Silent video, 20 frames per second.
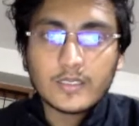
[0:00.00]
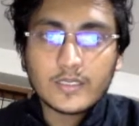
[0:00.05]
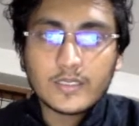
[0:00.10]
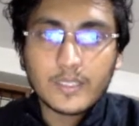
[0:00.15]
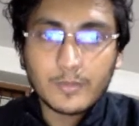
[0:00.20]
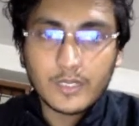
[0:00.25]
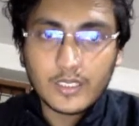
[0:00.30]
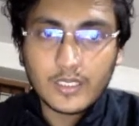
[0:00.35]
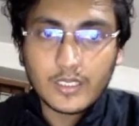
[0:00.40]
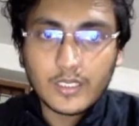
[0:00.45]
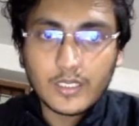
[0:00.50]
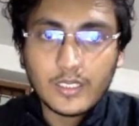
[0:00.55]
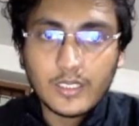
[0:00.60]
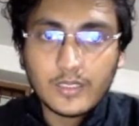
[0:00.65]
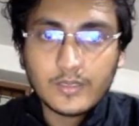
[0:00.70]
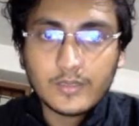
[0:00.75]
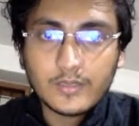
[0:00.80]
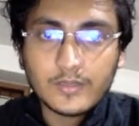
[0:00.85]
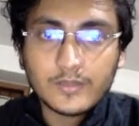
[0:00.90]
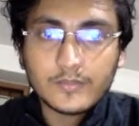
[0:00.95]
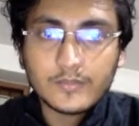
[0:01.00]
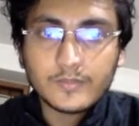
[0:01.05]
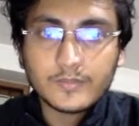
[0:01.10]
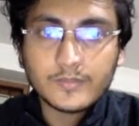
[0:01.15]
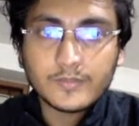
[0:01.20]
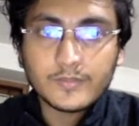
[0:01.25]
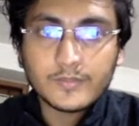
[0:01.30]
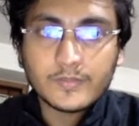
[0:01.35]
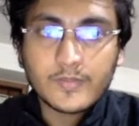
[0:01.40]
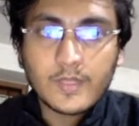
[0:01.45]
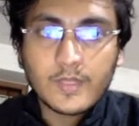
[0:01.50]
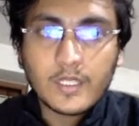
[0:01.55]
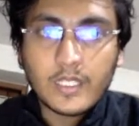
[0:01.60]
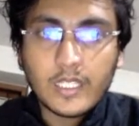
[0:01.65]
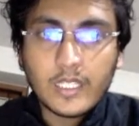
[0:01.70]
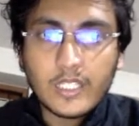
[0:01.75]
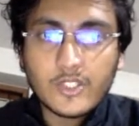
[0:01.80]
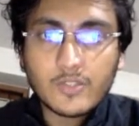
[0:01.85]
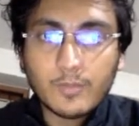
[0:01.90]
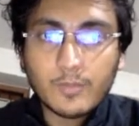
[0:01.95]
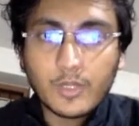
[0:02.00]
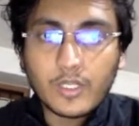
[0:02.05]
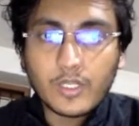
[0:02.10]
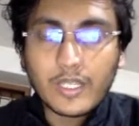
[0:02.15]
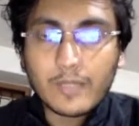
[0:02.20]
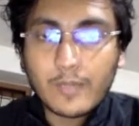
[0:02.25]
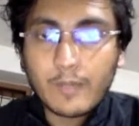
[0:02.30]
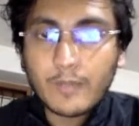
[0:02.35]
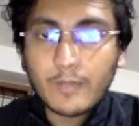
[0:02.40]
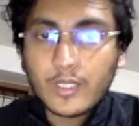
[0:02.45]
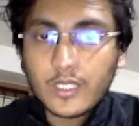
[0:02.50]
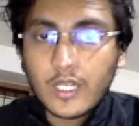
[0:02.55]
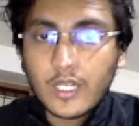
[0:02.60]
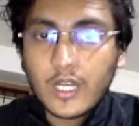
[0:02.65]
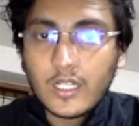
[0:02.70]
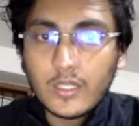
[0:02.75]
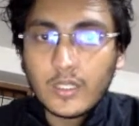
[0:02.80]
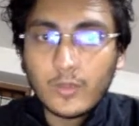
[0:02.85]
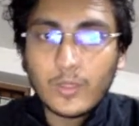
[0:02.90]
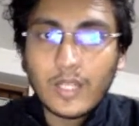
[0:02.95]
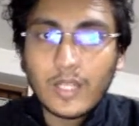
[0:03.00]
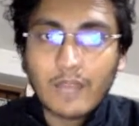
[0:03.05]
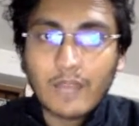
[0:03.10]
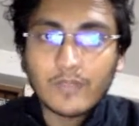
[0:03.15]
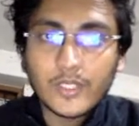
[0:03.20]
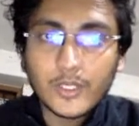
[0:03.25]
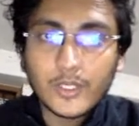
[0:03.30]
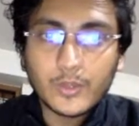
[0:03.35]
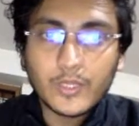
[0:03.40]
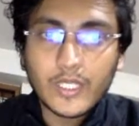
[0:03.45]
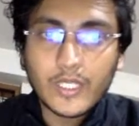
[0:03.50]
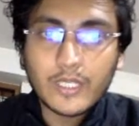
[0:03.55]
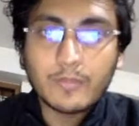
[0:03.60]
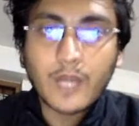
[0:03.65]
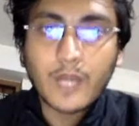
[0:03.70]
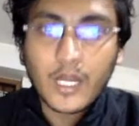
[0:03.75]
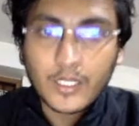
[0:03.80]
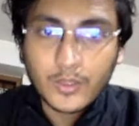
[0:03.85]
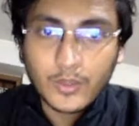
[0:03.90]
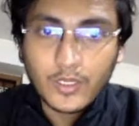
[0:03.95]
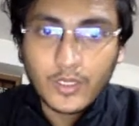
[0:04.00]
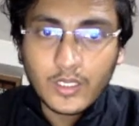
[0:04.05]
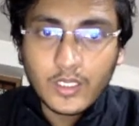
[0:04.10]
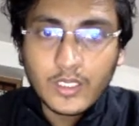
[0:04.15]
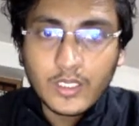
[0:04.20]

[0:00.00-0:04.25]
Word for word: similarly each book and member card will have a unique barcode